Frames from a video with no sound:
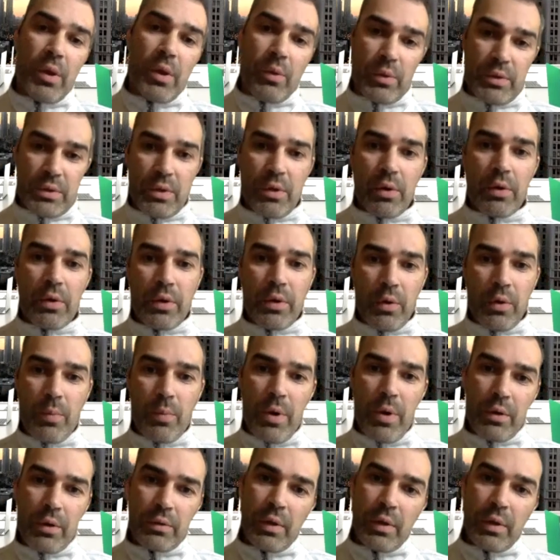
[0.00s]
was talking
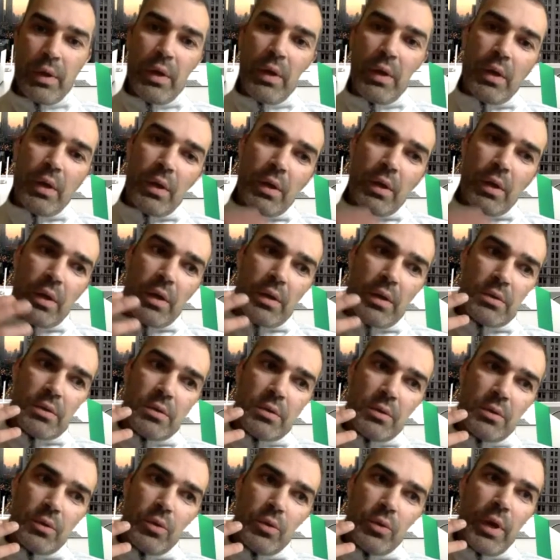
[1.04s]
about, is
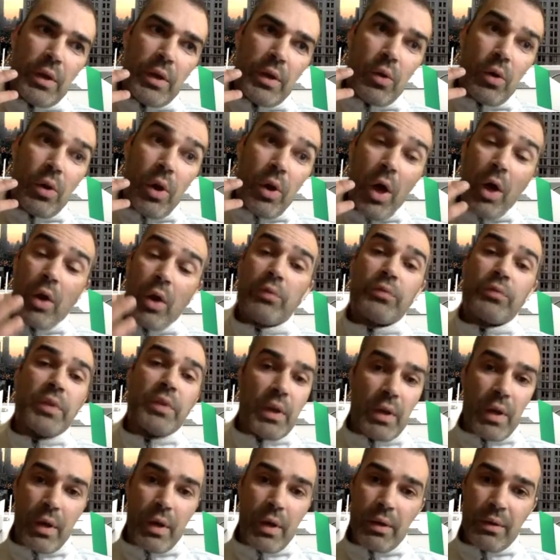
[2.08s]
you get a lot of
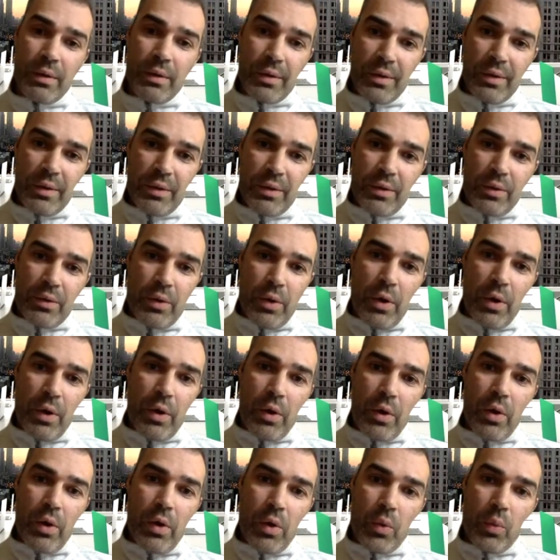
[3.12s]
data
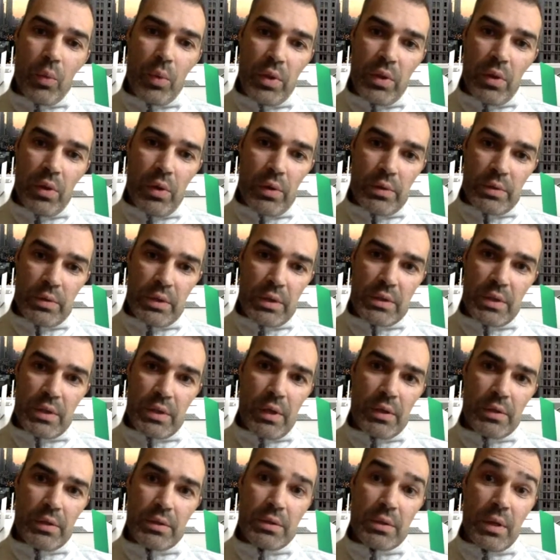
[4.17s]
with
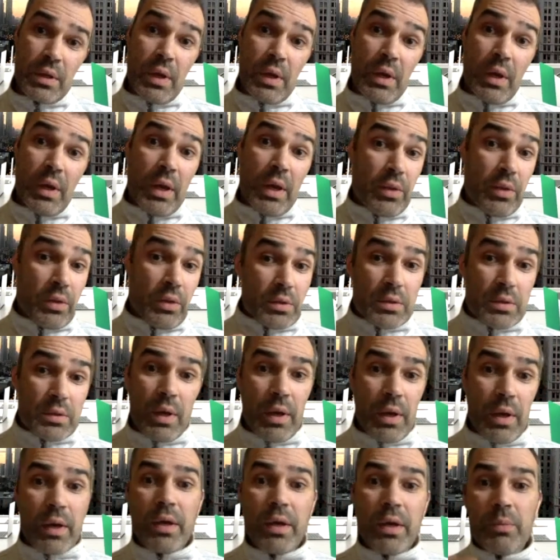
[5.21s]
6sense, and these
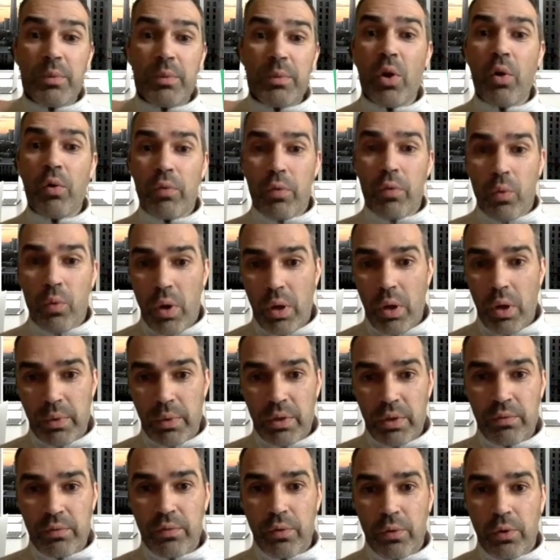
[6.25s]
data can be
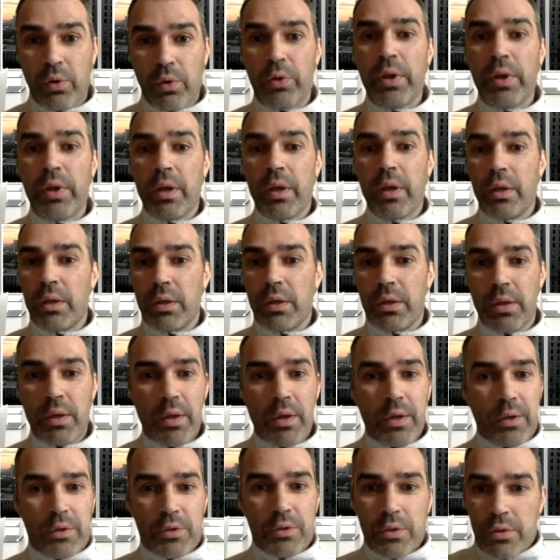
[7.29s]
overwhelming for an AE,
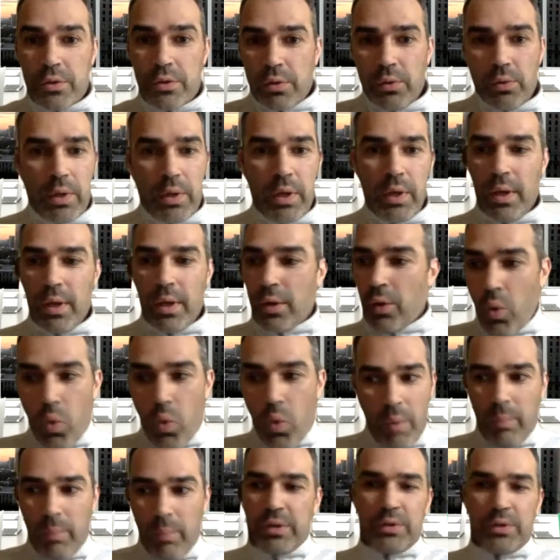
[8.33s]
just looking at who
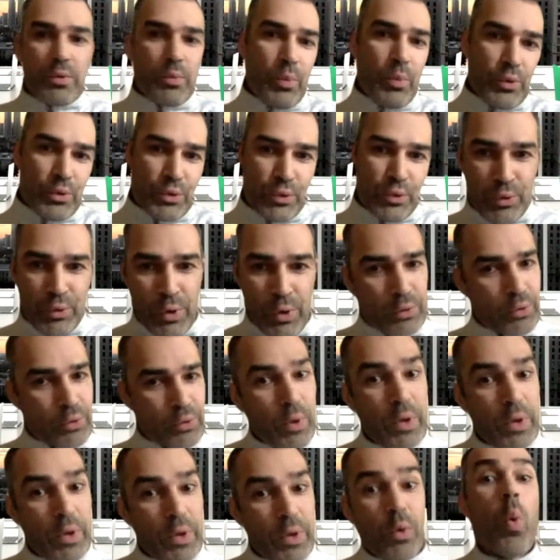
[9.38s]
am I supposed to talk to
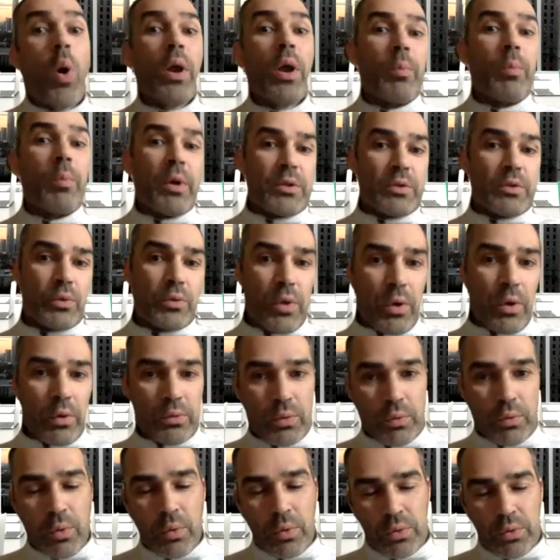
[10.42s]
and what am I
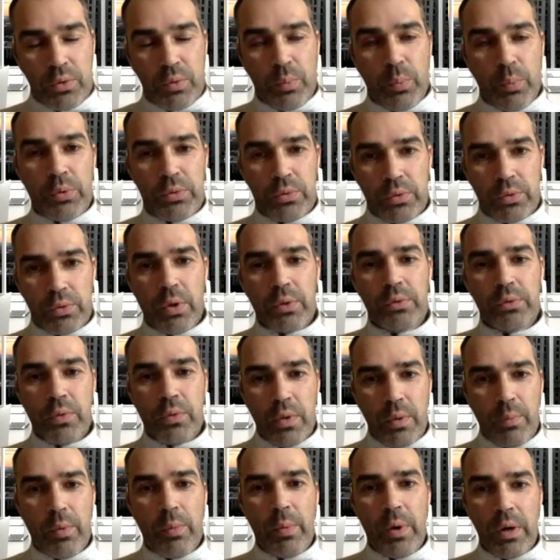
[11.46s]
supposed to talk to
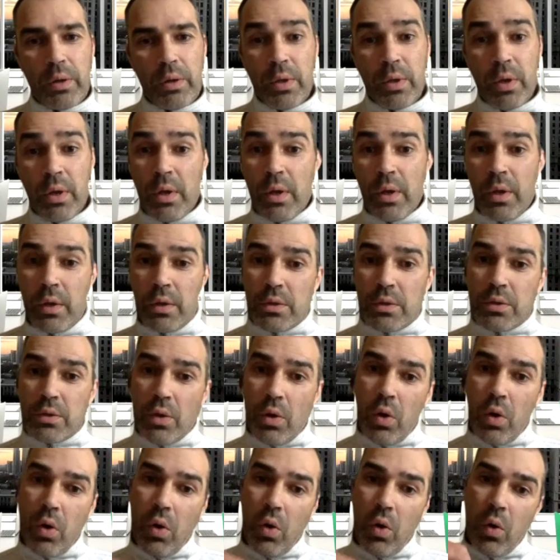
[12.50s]
them about.
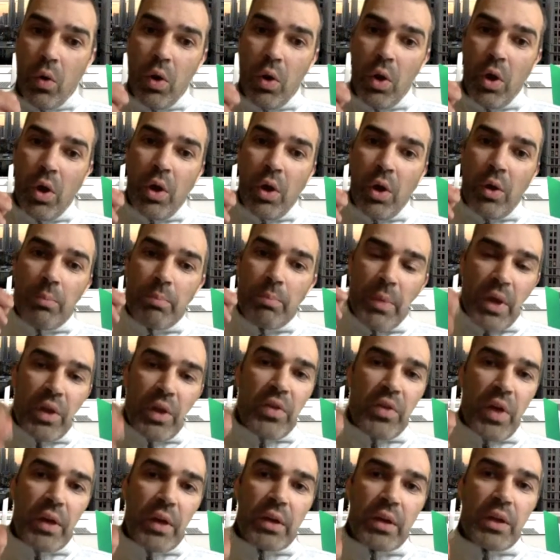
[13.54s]
So make
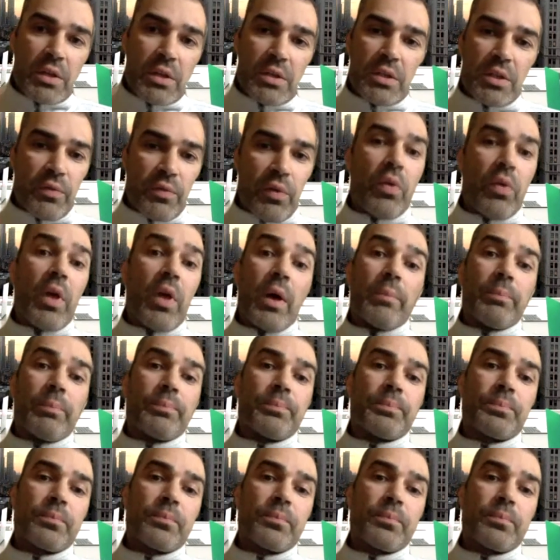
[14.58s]
that easy for them.